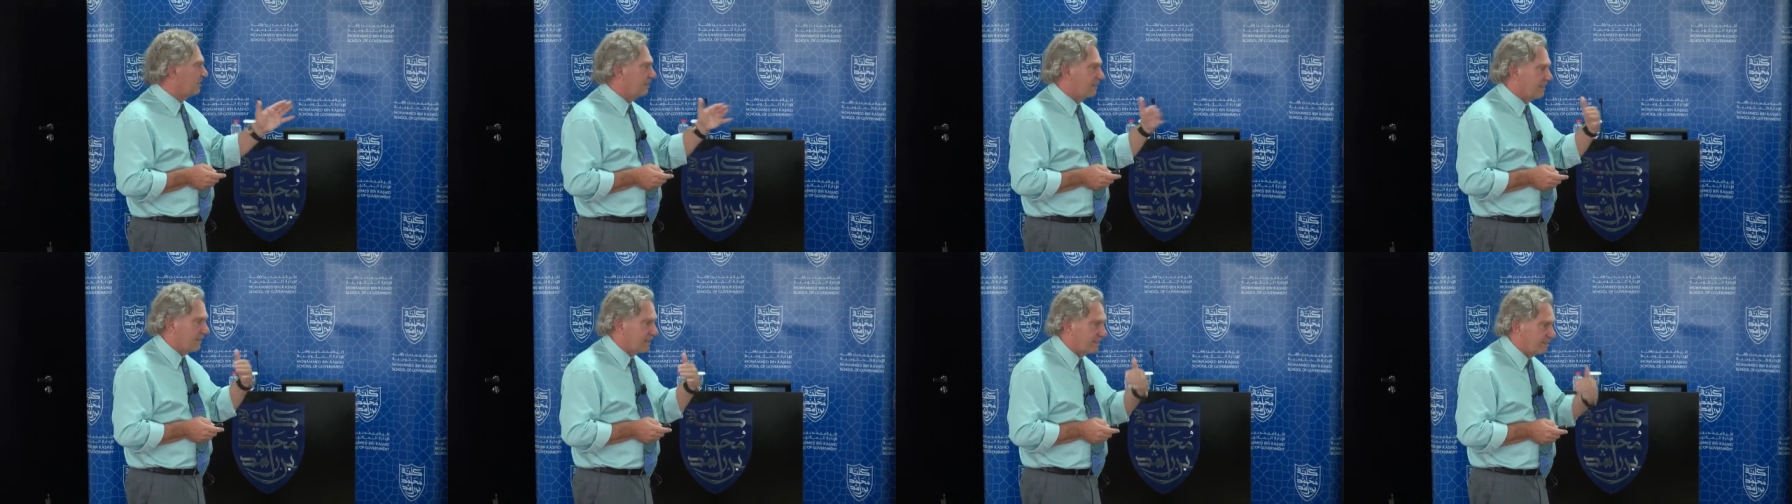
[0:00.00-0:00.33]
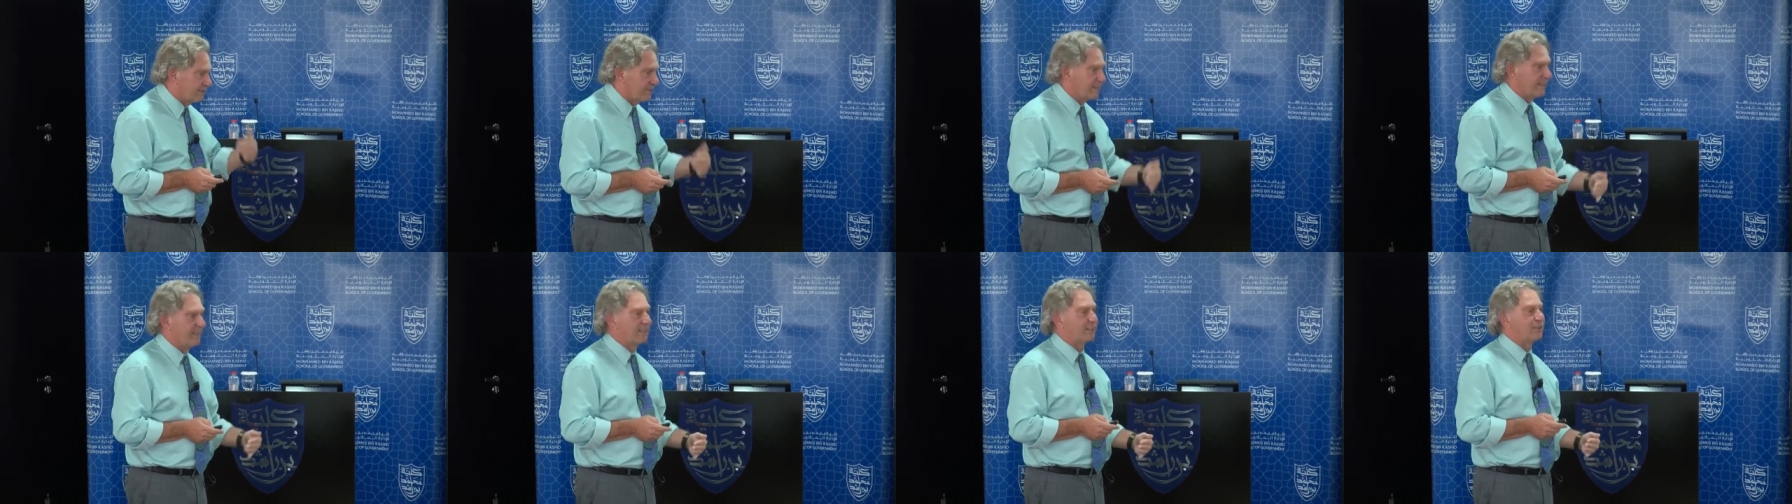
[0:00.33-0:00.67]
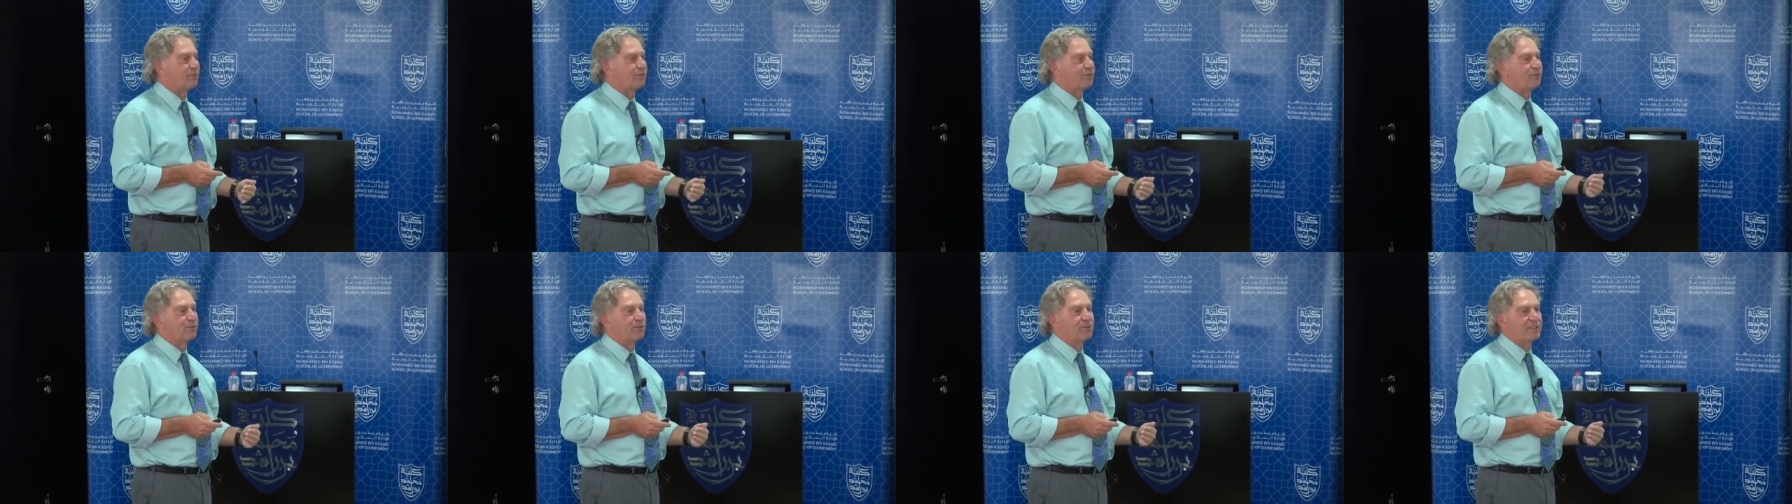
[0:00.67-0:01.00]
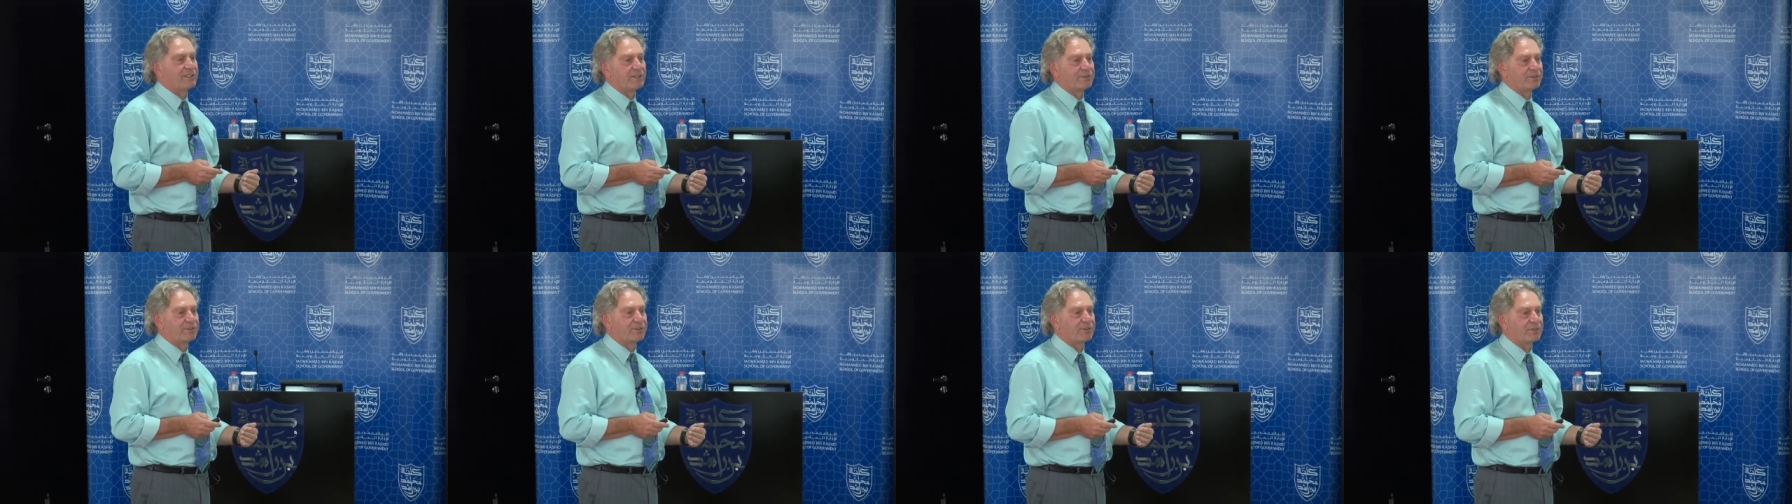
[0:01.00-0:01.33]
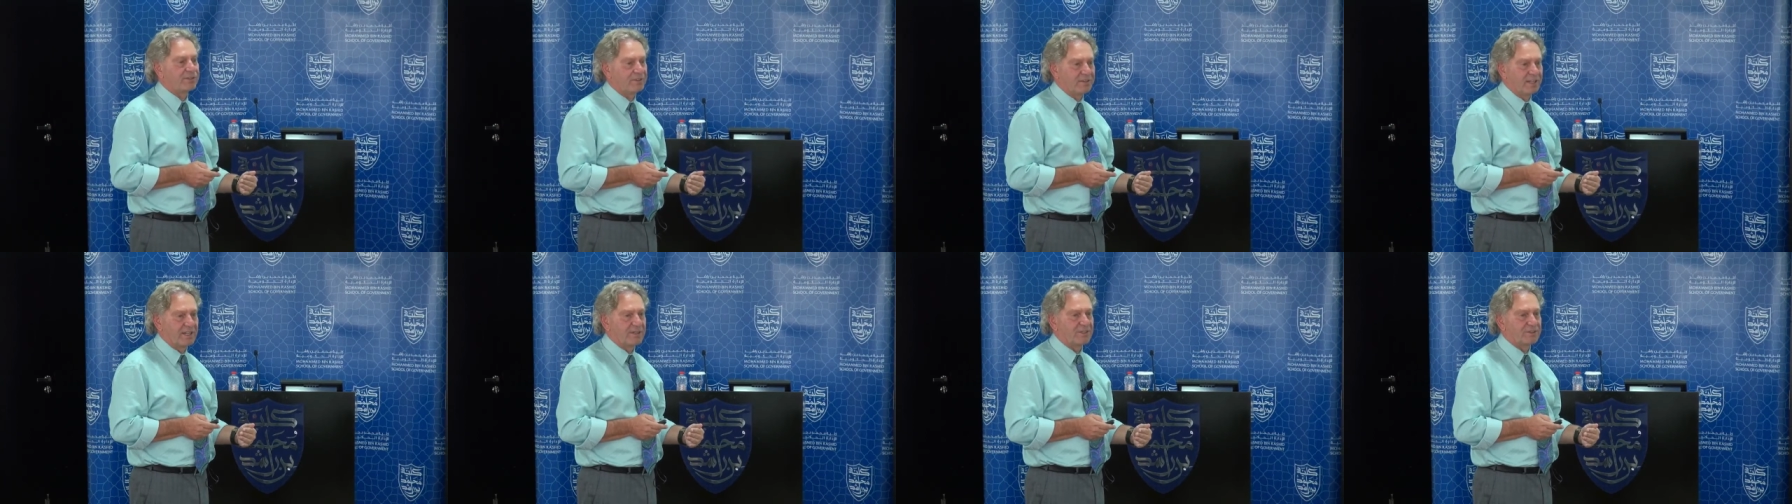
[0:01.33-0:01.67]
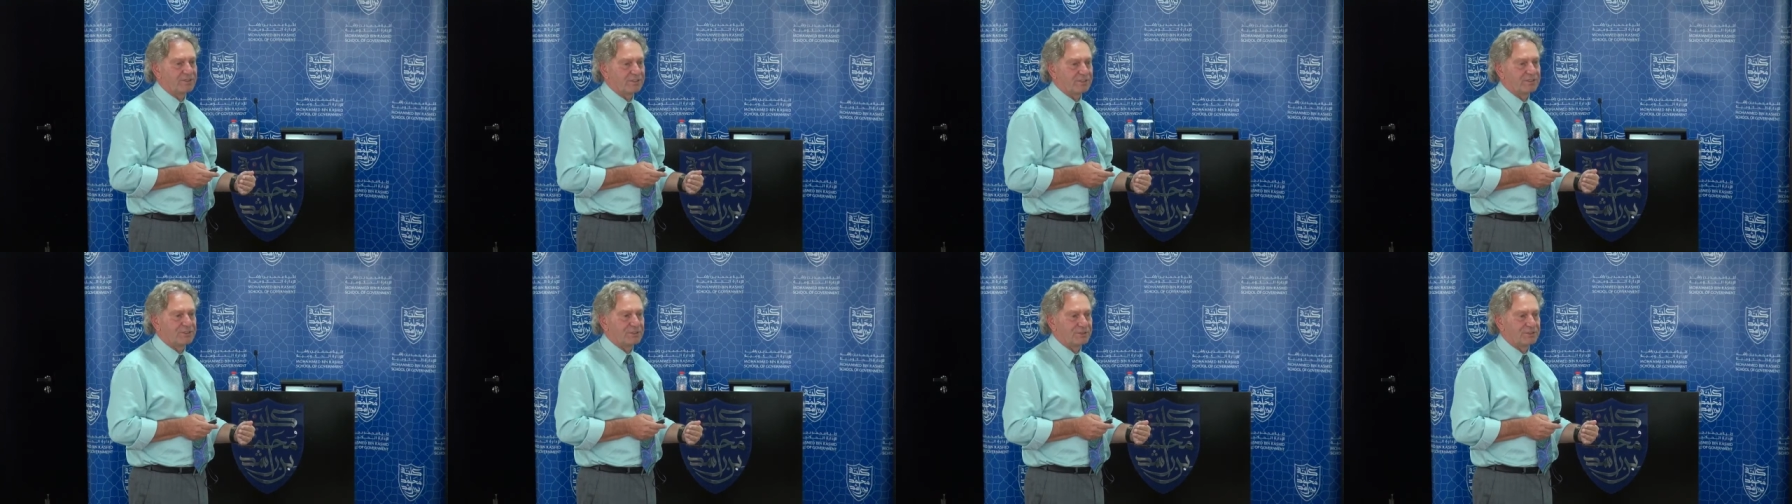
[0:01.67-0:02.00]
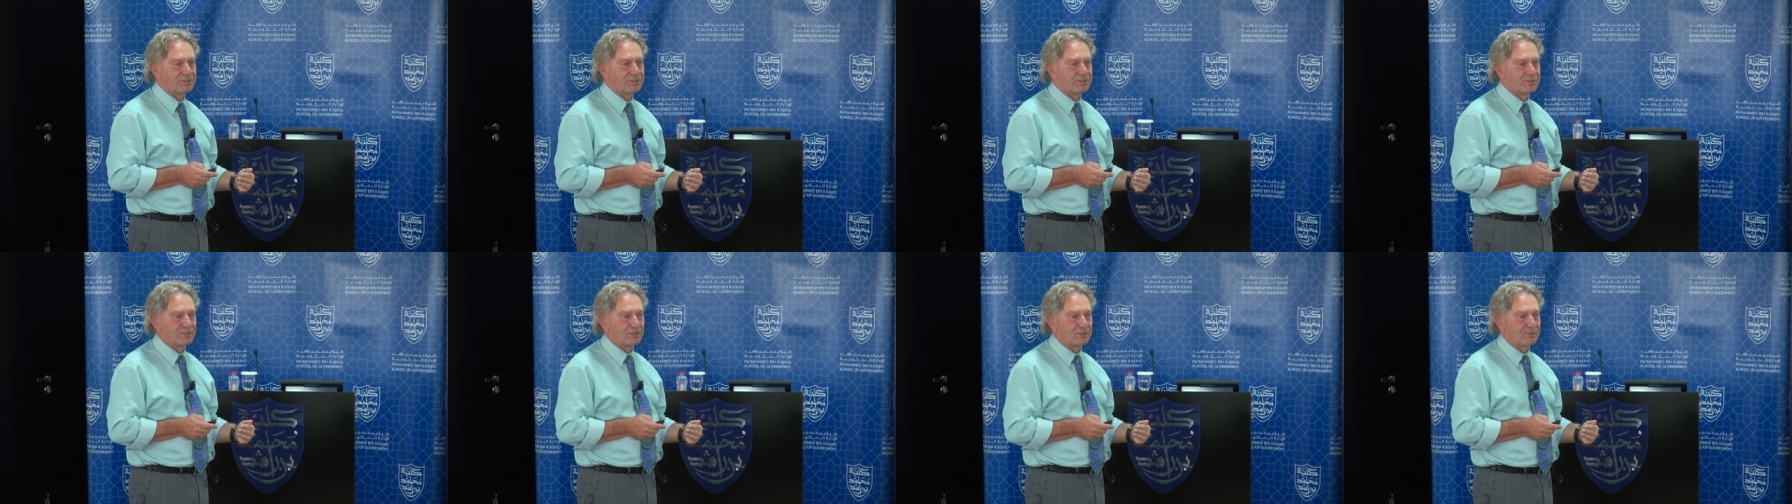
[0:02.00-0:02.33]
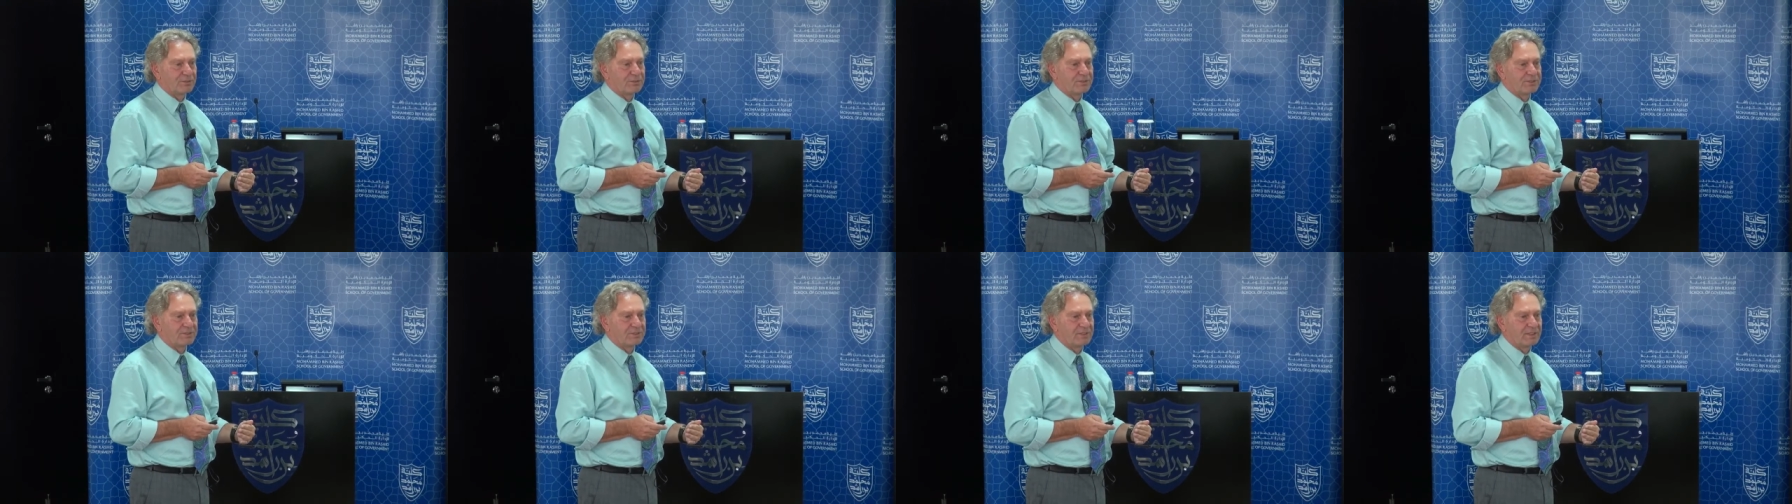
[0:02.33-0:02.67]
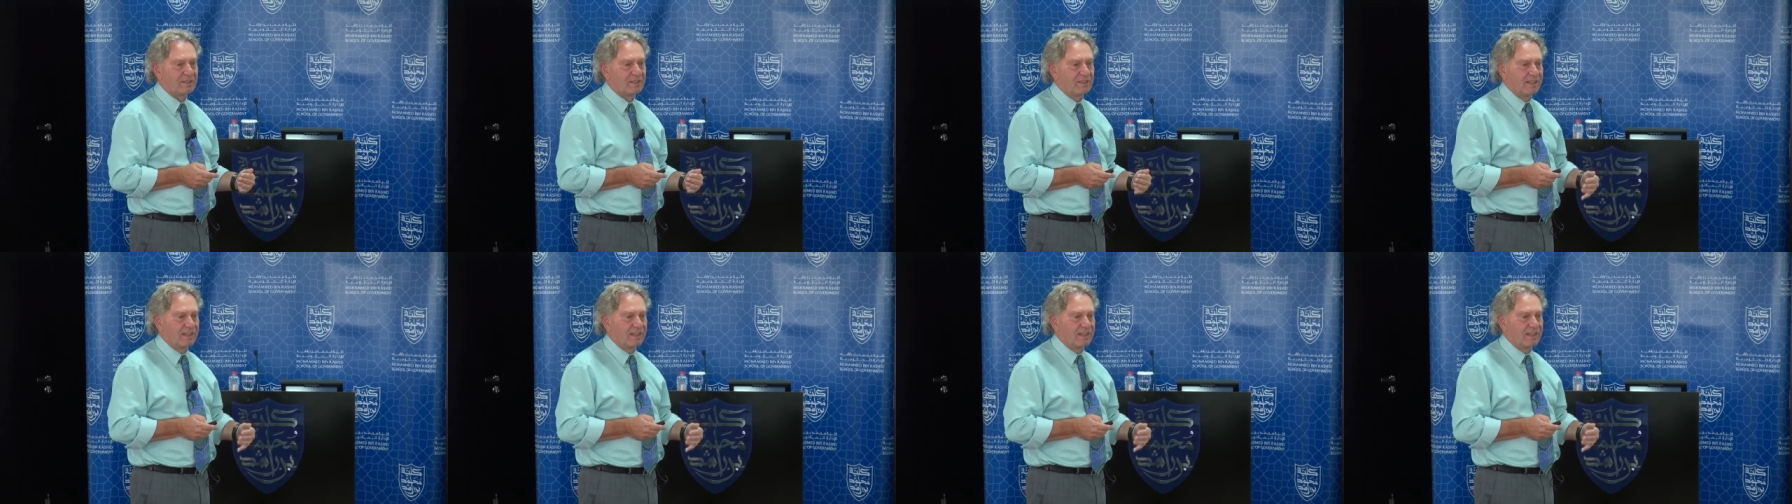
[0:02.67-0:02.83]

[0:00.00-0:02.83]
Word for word: They created forty-four thousand new jobs.